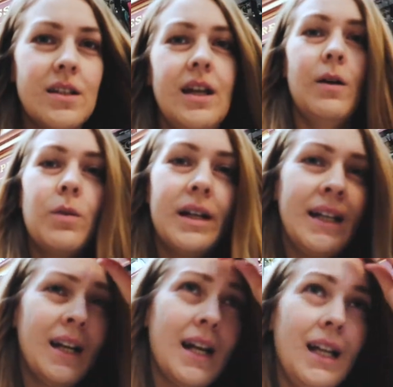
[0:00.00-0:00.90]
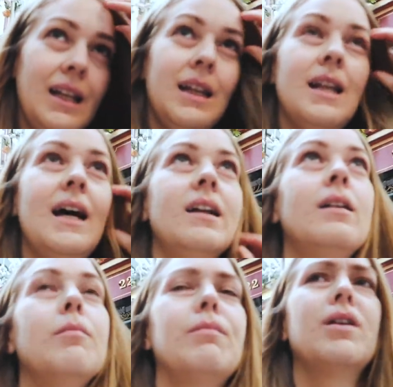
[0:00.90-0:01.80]
Yeah, we're in
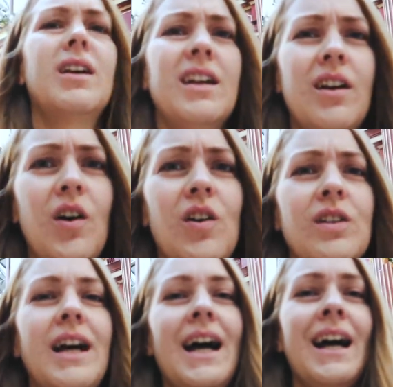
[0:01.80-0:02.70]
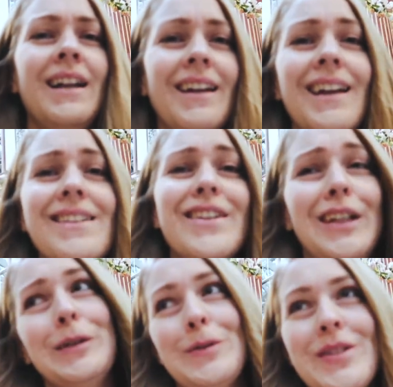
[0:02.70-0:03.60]
Leadenhall Market Hall and it is
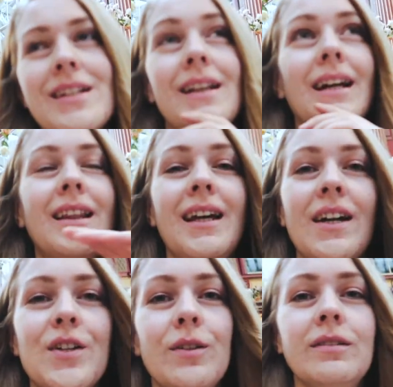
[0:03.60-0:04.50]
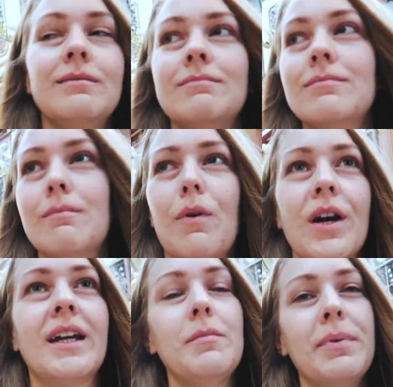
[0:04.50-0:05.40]
closed. Like the actual
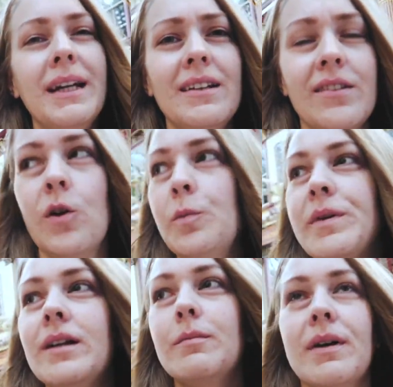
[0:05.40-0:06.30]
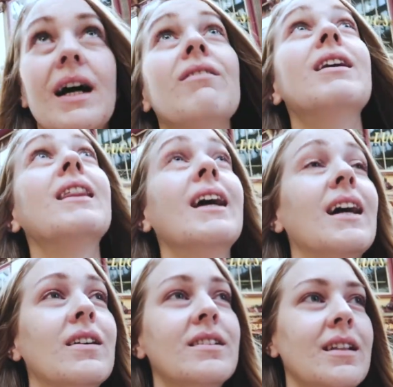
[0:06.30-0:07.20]
market bit is open, but everything
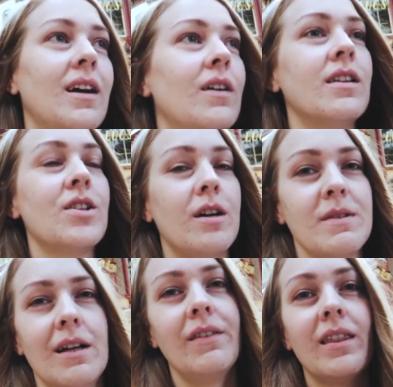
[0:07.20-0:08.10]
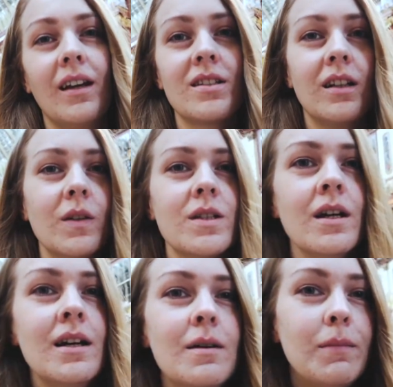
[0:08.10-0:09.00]
else, like all the shops and everything, is closed.
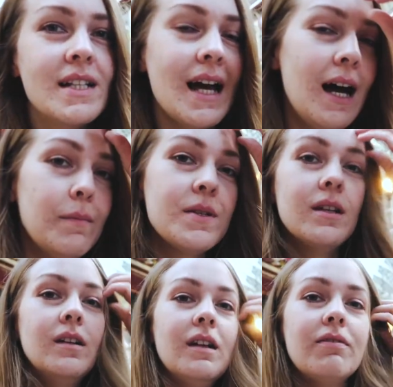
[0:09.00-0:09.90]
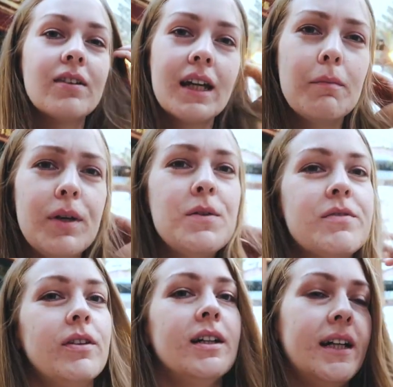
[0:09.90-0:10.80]
But it's absolutely freaking beautiful in